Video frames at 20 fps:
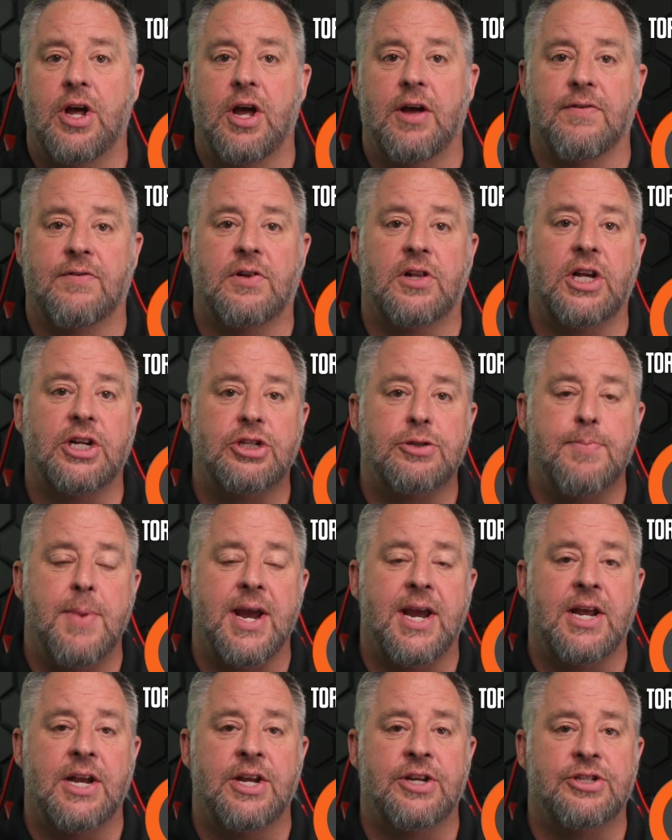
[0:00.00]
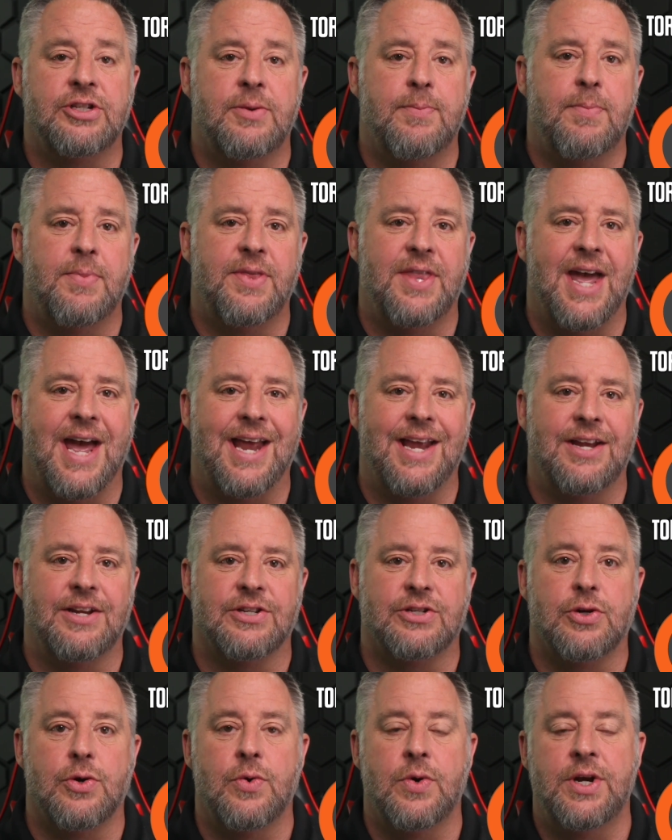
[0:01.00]
of clutch mechanism that
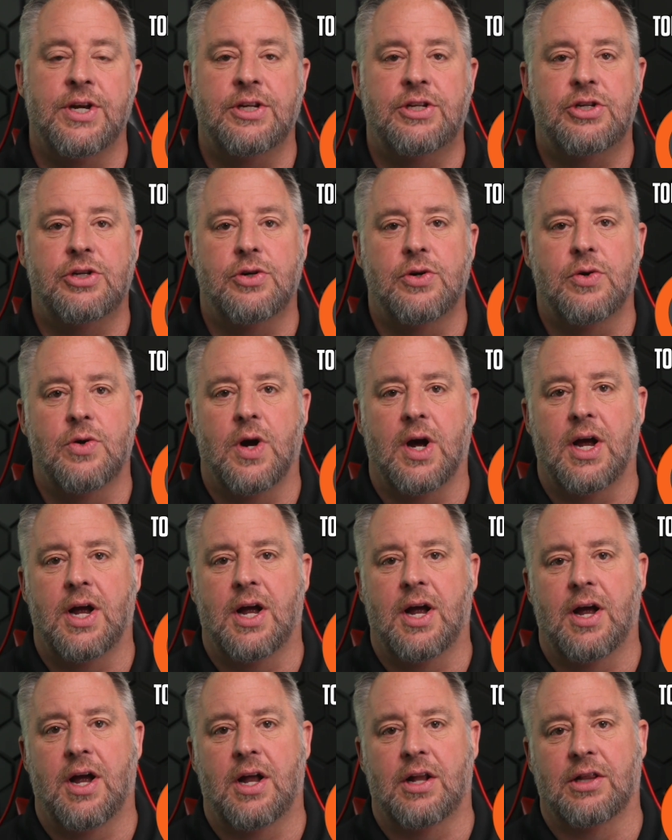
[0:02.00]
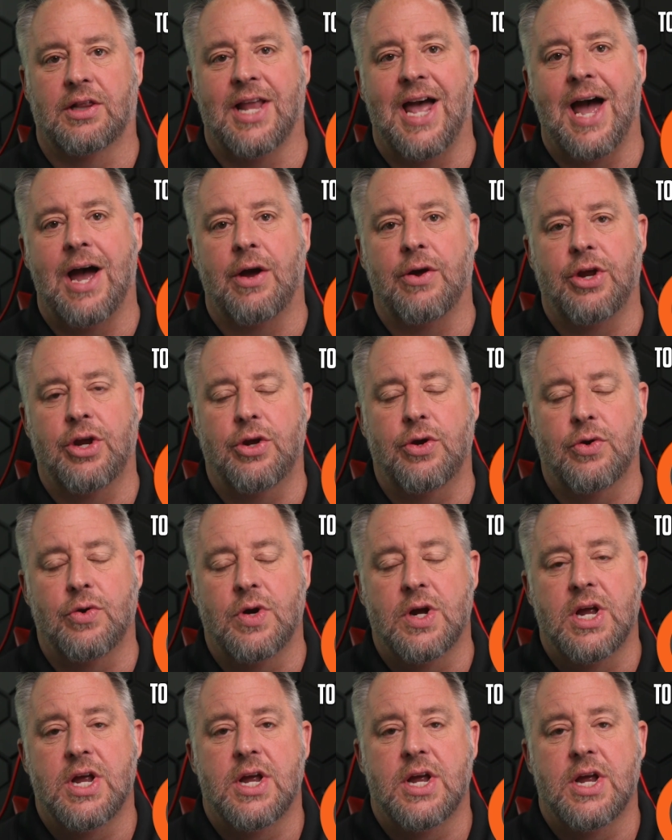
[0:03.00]
is going to allow you